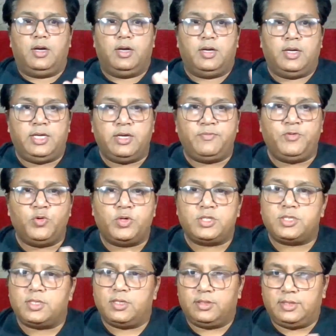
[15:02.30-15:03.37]
Dear
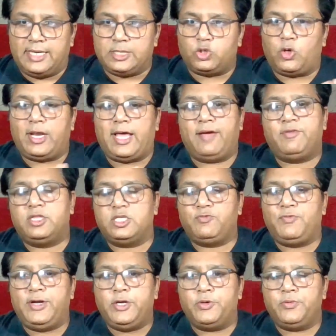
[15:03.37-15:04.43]
viewers, that's all I have in this
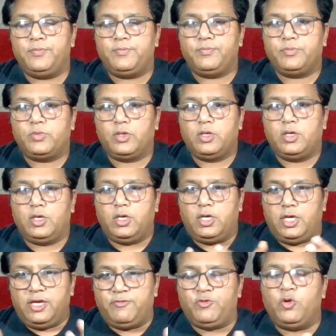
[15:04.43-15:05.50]
video.
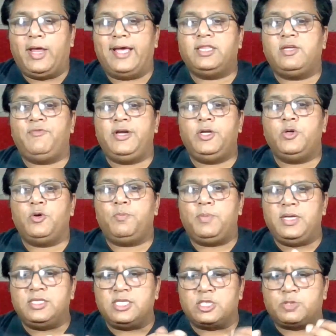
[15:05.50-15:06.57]
If you like the video,
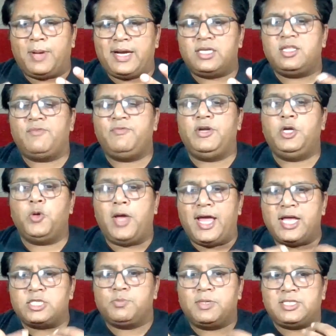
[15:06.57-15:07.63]
please spread the video
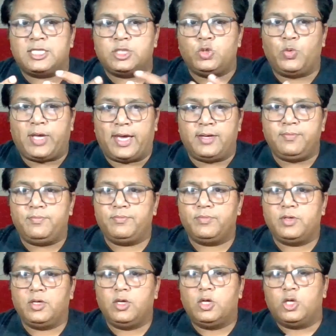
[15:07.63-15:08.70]
as much as you can
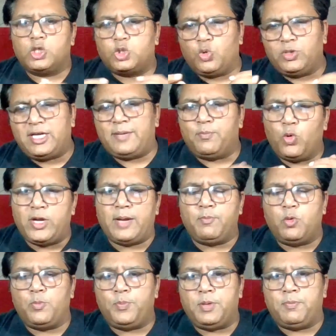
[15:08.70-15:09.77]
so that more and
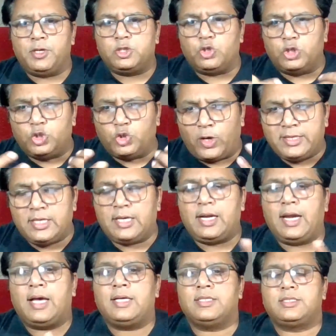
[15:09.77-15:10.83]
more people should join the
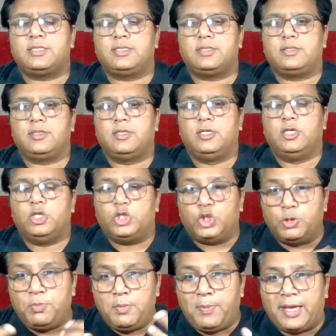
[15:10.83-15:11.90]
class,
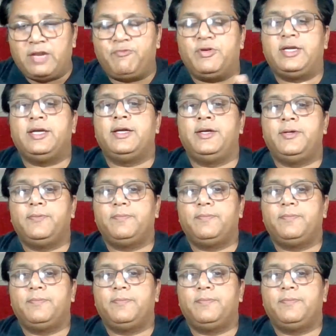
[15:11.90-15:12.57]
should be benefited.